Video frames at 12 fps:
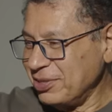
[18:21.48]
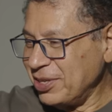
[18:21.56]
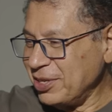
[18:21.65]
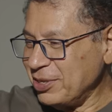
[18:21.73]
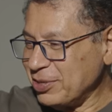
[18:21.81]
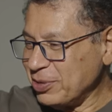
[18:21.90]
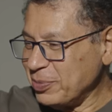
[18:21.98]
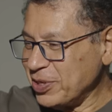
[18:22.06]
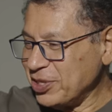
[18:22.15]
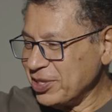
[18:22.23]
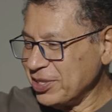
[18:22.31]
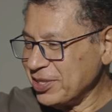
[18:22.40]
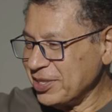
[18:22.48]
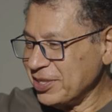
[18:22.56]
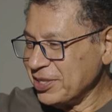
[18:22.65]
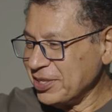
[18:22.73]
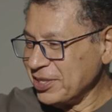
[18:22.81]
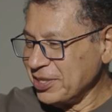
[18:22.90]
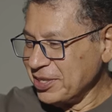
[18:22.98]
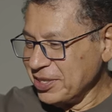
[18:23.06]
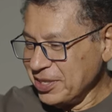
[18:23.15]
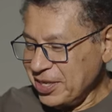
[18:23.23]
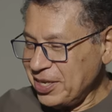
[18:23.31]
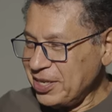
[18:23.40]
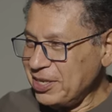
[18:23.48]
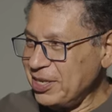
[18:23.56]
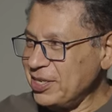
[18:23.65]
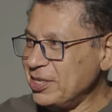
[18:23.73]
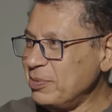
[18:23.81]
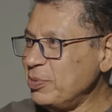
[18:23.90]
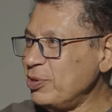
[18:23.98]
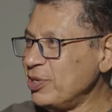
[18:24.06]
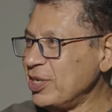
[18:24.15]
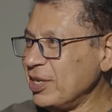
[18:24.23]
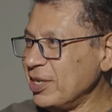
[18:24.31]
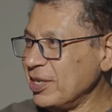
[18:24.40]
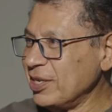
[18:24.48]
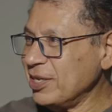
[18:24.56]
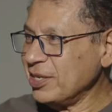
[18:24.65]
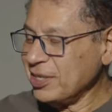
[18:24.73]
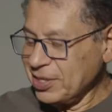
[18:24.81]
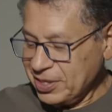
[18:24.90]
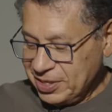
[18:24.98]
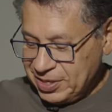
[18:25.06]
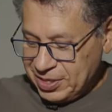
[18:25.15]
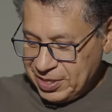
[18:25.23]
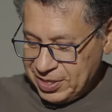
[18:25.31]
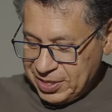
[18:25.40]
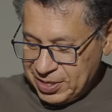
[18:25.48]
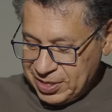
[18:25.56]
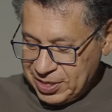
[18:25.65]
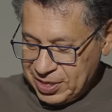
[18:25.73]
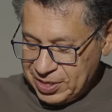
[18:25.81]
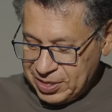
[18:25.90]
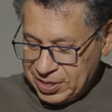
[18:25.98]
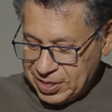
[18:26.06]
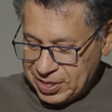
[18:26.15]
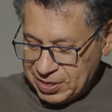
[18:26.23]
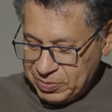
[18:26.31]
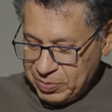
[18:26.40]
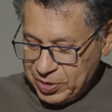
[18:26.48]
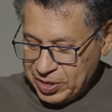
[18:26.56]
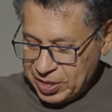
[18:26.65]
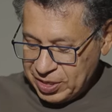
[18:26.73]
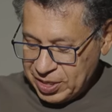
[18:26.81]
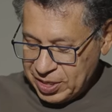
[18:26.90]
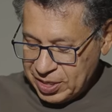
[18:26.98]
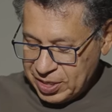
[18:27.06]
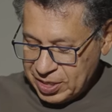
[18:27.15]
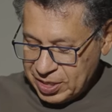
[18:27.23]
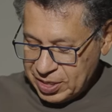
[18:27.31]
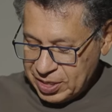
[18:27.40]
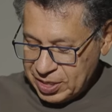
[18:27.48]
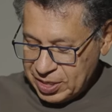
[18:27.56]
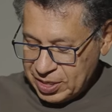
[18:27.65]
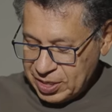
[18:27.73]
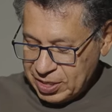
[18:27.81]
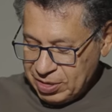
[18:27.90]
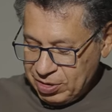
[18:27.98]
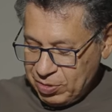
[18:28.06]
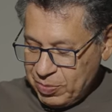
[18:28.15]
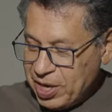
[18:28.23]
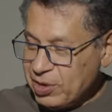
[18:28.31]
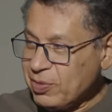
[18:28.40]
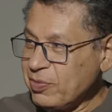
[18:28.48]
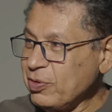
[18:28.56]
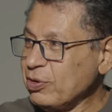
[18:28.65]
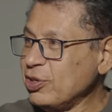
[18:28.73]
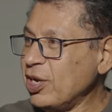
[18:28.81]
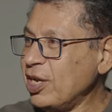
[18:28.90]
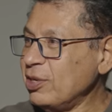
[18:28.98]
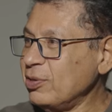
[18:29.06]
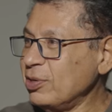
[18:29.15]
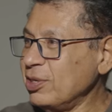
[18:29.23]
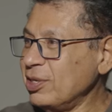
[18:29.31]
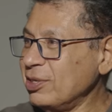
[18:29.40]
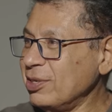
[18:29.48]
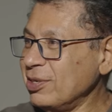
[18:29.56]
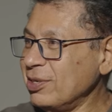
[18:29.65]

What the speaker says: Thank you so much. And this music is the music that reminds you of your childhood, yes?